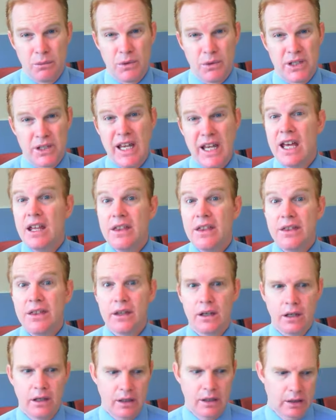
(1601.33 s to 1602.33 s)
death,
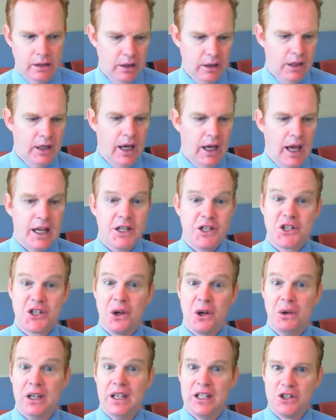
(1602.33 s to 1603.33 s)
and
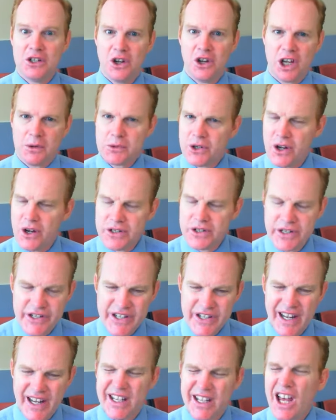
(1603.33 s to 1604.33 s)
so he circumcised his
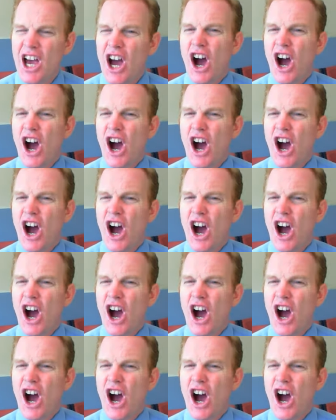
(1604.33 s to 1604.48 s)
son.